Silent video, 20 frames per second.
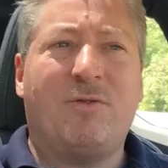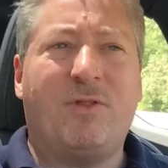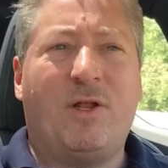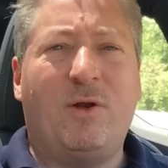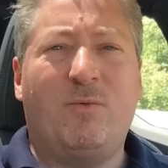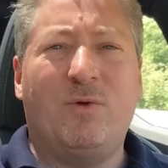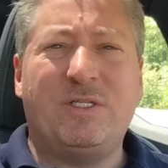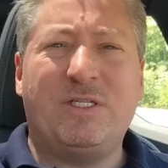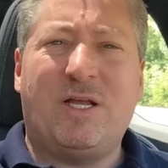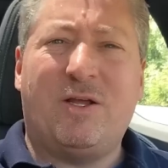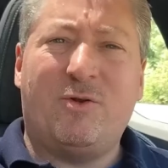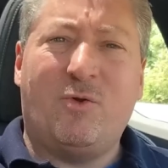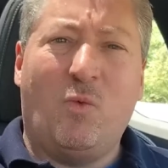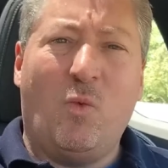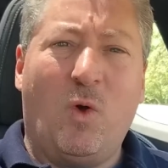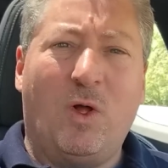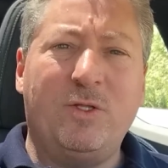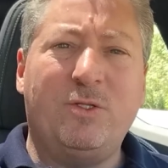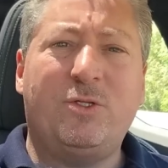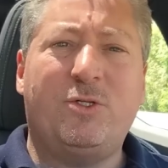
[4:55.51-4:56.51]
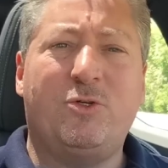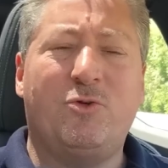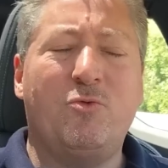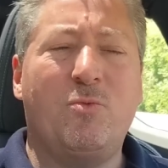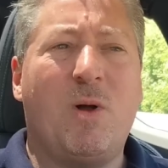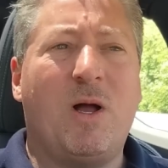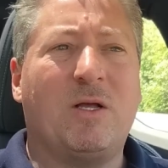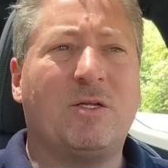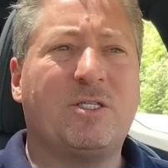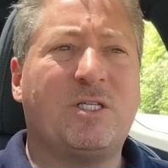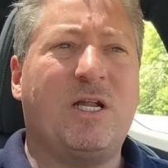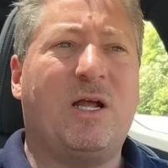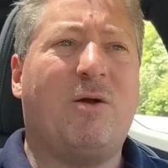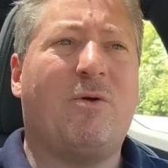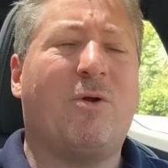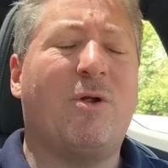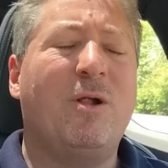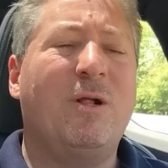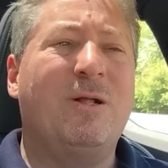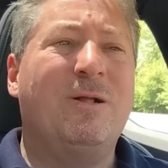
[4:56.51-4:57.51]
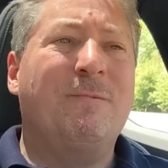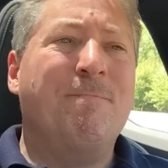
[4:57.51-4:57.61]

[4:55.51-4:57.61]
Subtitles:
Then it went down to 1-2 miles an hour.